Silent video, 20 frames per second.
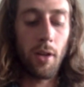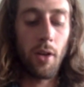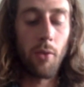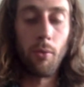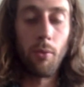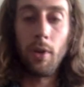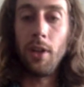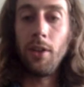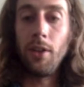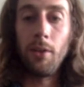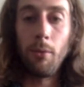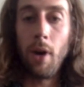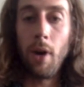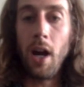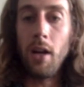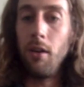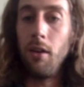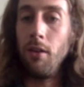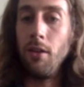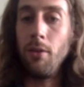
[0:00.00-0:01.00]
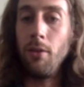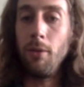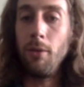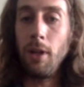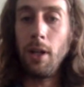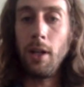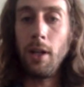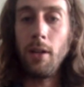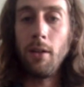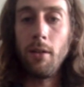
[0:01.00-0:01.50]
a reason why you're
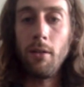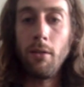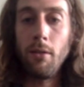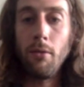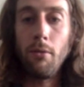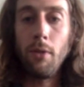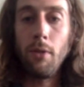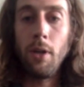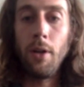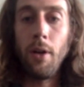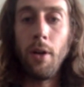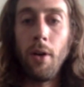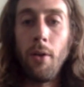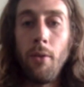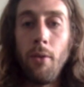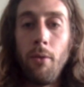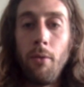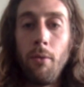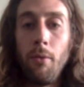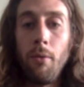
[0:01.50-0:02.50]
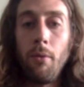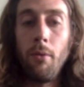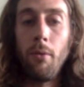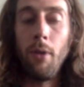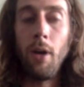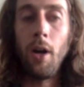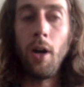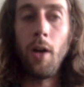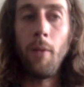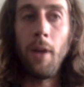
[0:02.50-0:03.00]
doing it. You know,
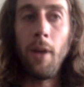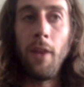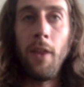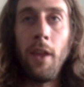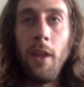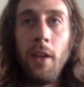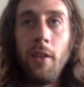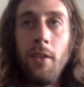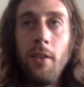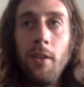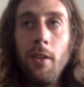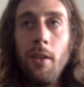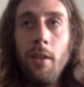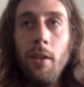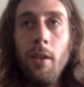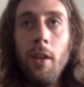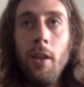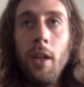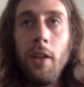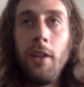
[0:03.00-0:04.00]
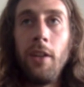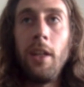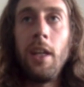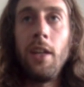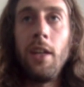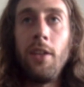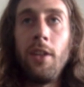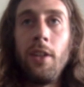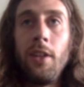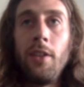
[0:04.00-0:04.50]
I think
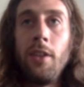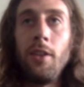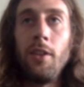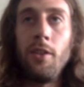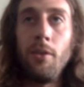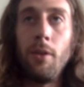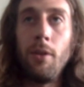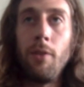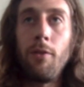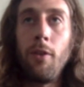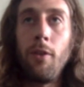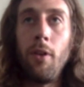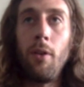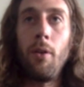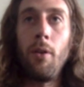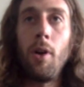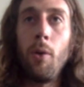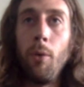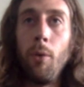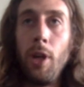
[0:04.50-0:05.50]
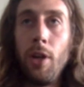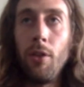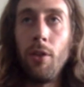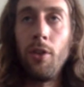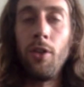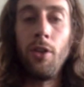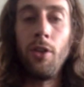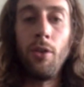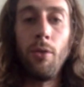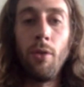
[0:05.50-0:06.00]
it's easy to do it for a
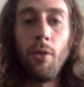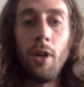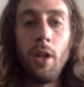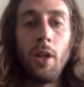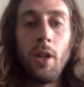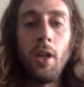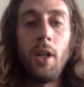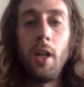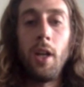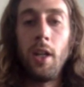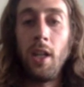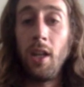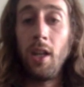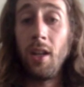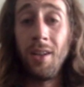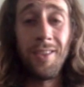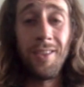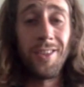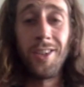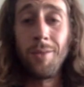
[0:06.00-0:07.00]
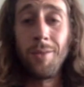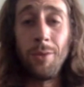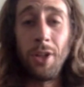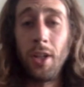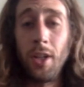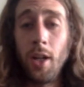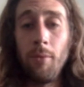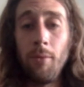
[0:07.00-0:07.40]
week or two and then something